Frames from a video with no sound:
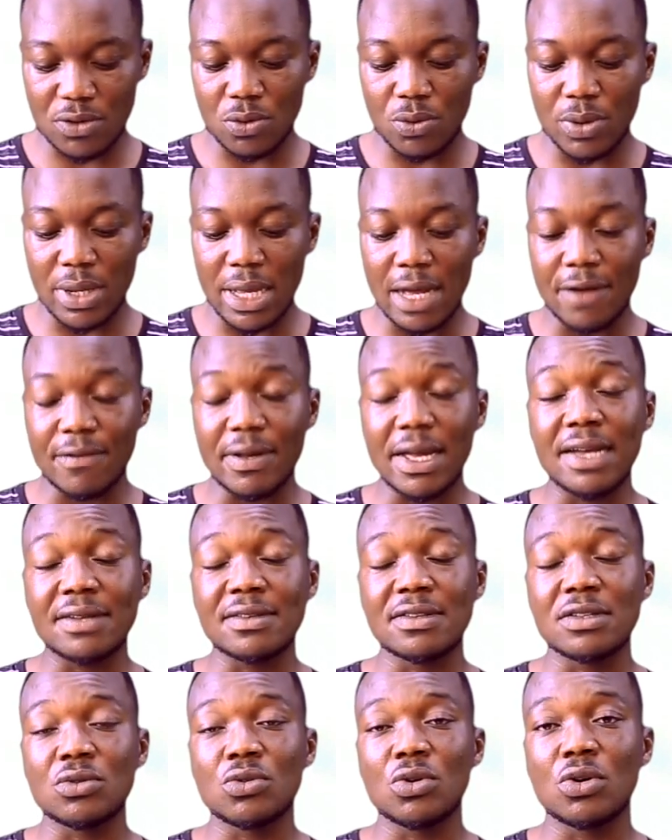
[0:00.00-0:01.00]
So we have
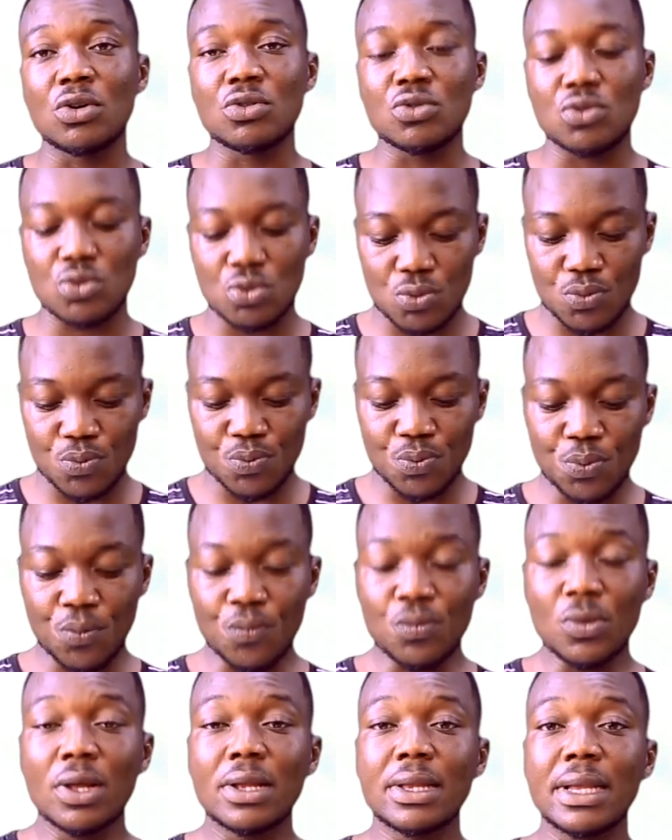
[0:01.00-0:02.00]
x is equal to
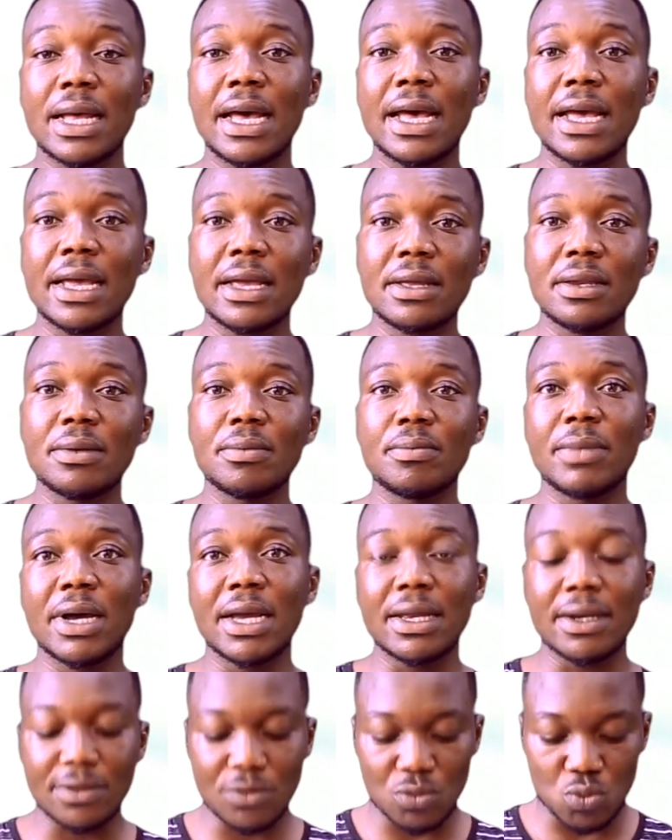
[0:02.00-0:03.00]
9
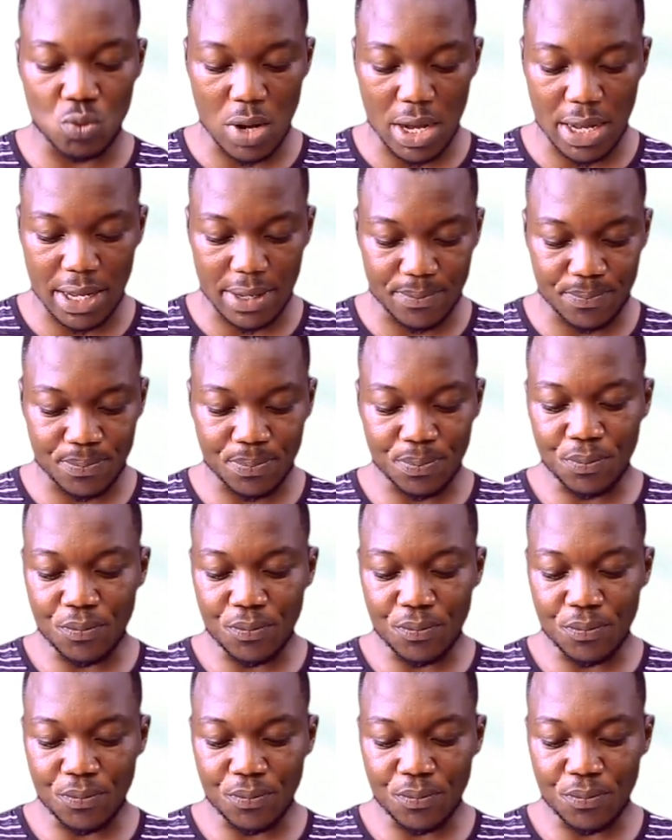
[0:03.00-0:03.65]
minus y.